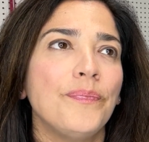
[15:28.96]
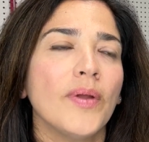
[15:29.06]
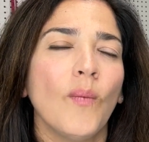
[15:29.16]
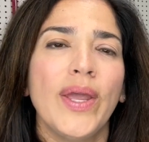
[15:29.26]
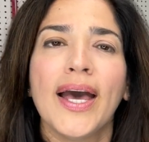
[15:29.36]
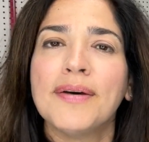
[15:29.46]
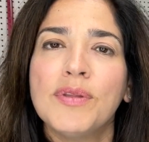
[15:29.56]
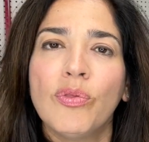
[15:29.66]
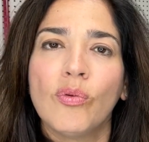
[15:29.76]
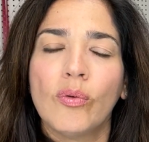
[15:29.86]
we have
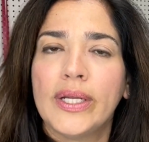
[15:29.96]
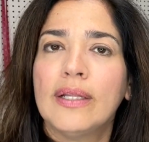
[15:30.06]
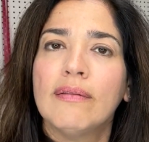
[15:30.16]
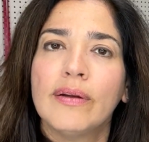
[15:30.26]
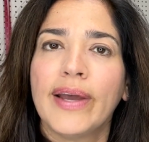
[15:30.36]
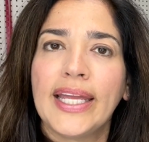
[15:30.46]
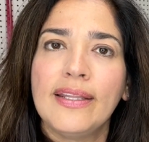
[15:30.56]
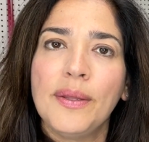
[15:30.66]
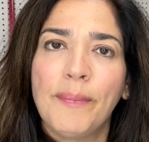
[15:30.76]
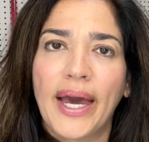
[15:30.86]
to throw in a little
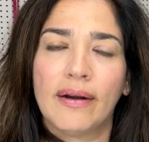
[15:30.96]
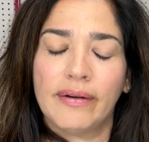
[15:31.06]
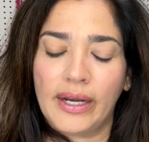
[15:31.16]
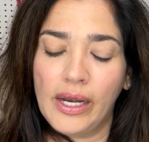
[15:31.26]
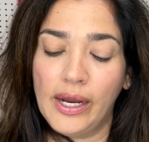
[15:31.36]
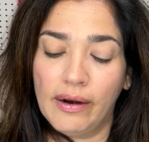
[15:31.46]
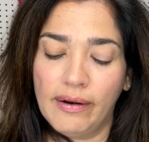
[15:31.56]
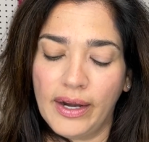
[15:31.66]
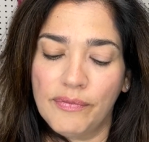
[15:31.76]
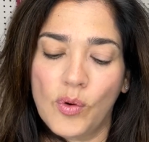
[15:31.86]
indie pattern in here.
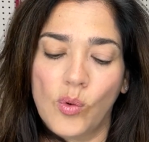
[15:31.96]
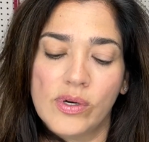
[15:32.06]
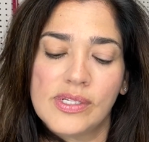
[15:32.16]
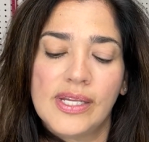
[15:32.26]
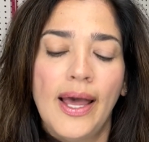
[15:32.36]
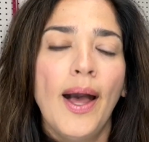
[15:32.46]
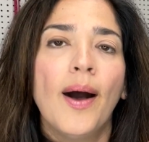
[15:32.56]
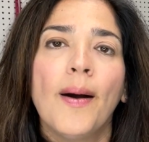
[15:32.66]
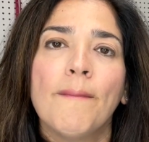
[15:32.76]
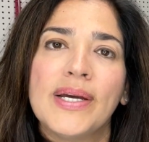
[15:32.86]
And of course,
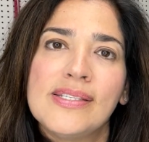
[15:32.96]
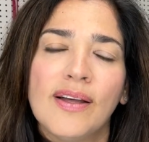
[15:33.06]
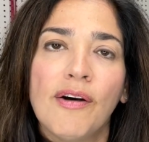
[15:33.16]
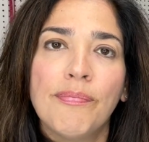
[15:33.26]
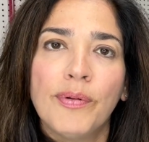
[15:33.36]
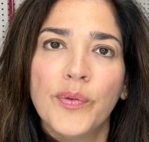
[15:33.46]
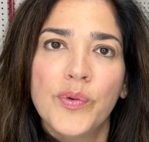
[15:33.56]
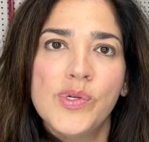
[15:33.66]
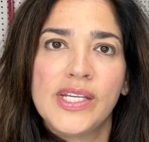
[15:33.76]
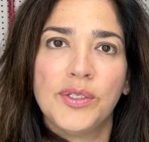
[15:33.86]
myself
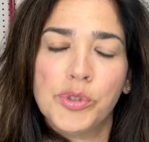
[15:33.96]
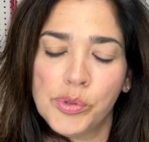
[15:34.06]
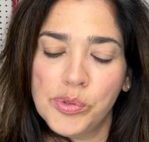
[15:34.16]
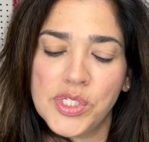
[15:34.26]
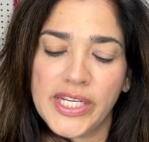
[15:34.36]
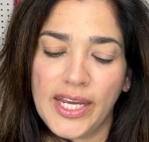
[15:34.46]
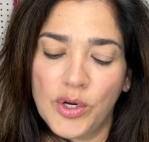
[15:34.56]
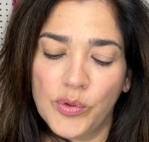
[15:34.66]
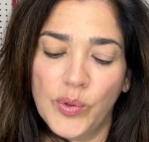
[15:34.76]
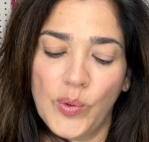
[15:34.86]
perusing through J.
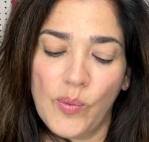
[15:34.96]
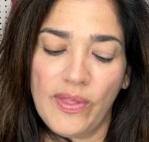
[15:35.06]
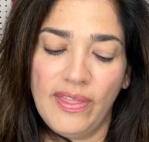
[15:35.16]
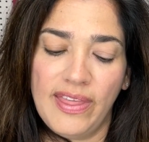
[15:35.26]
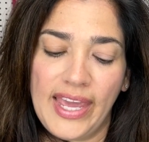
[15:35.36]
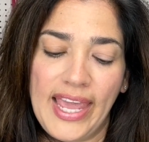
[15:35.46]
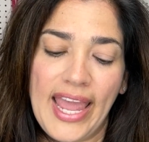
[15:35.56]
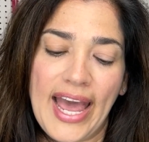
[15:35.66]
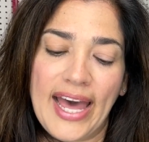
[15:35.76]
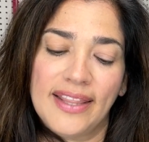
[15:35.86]
Crew, they
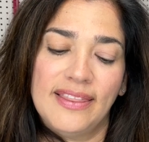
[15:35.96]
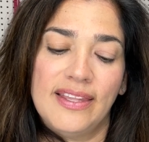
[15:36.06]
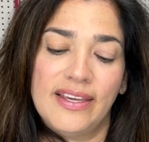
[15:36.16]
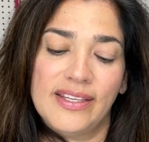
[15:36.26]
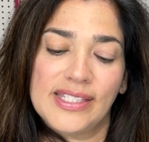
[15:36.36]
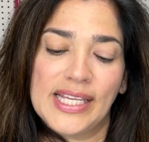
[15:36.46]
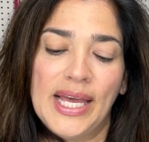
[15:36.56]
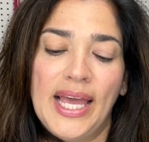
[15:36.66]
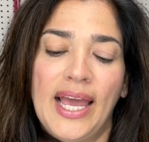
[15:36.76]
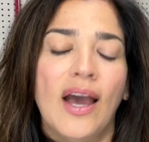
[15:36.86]
had this
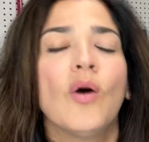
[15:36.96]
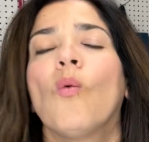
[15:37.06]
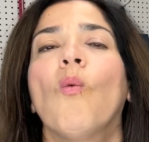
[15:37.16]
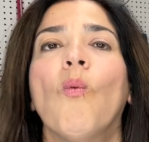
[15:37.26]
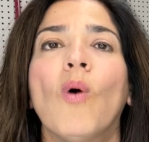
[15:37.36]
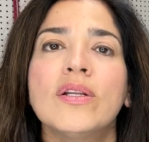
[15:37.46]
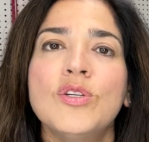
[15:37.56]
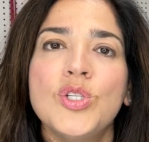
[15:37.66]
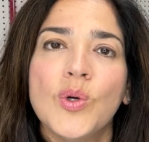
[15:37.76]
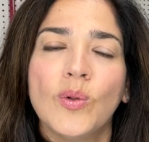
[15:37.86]

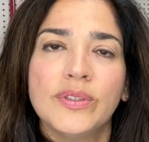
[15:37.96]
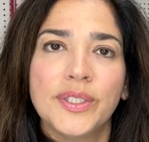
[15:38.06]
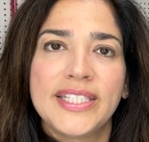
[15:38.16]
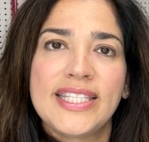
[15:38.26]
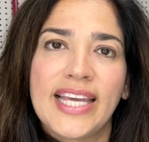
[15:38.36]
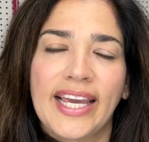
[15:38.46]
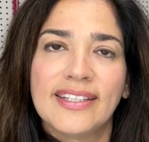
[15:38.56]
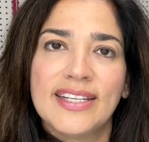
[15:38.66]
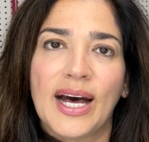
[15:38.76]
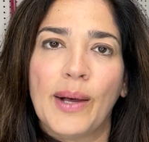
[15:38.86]
one-shouldered
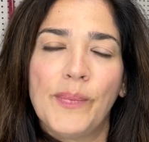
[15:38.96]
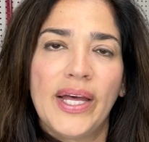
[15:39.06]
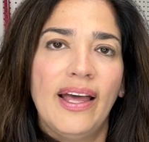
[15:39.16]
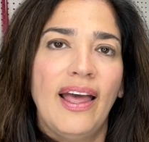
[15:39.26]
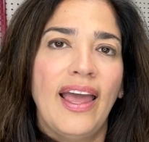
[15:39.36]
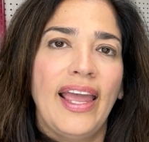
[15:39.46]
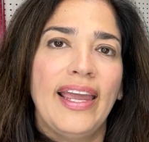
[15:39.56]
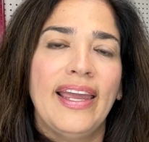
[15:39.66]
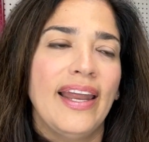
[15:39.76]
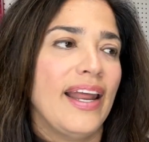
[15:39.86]
tank top.
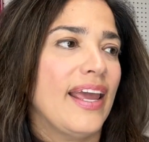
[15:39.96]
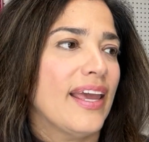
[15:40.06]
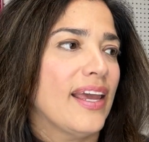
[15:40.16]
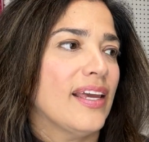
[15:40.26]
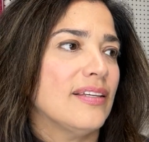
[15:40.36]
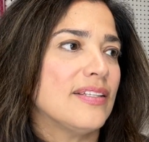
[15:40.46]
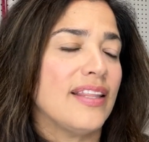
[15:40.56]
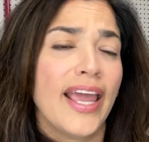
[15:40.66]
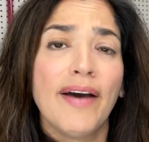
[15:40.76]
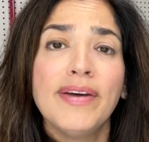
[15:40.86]

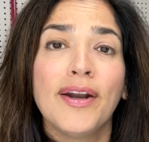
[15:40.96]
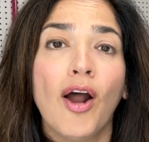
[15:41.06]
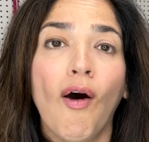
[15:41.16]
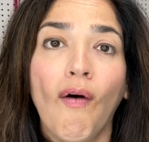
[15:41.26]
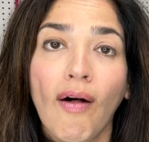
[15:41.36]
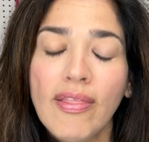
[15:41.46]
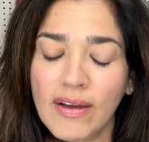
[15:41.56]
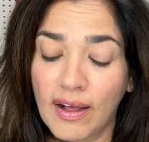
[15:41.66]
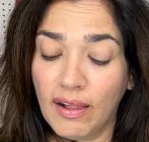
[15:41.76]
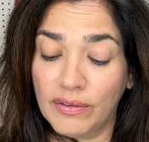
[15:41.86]
They have it in all the
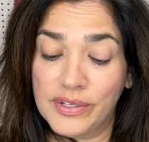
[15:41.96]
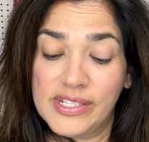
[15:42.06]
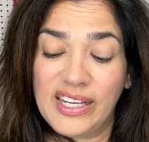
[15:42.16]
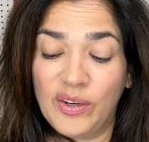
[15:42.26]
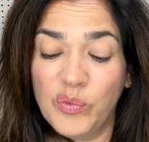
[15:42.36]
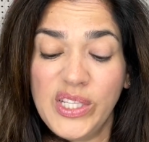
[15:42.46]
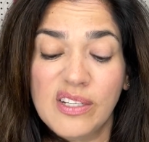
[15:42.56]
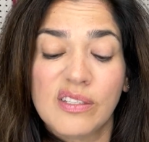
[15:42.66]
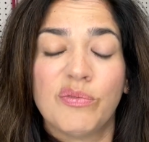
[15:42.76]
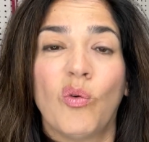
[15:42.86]
colors, and it
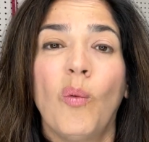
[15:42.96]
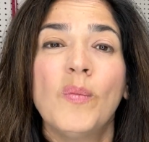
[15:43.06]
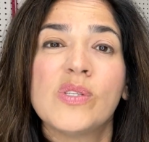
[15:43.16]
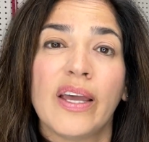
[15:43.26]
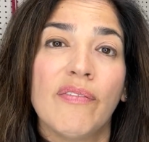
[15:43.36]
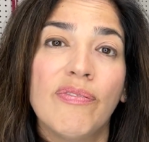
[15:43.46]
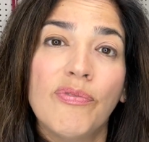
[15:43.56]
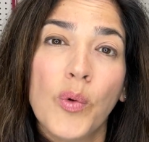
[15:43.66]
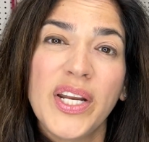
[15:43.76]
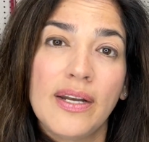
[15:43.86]
retails for almost like
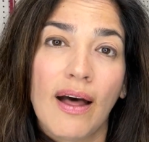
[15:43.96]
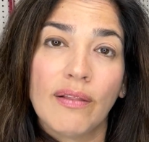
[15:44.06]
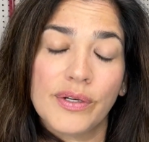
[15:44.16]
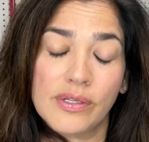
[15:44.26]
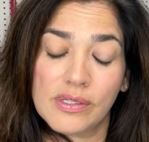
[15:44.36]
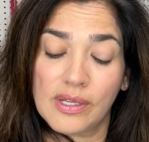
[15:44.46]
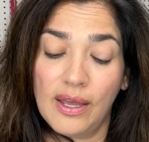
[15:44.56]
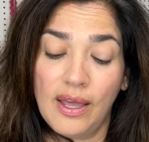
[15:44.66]
$40.